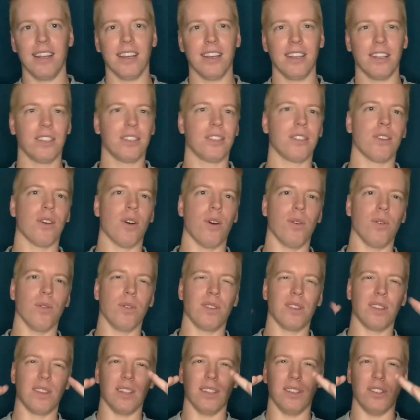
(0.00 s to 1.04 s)
So
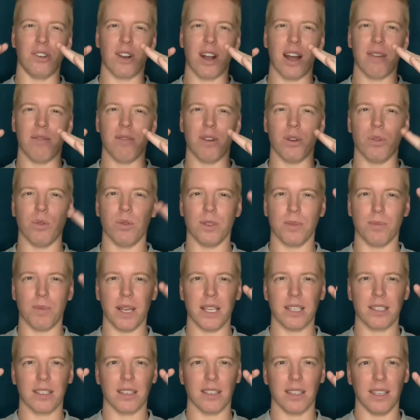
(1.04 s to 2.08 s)
the driveway was
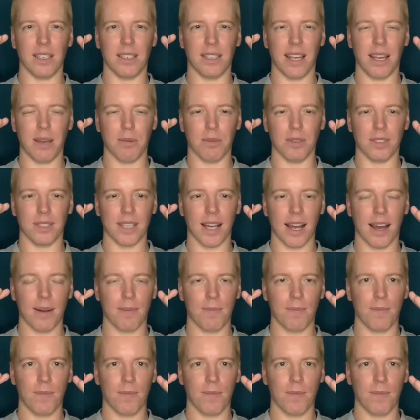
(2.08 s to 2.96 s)
basically a tabletop.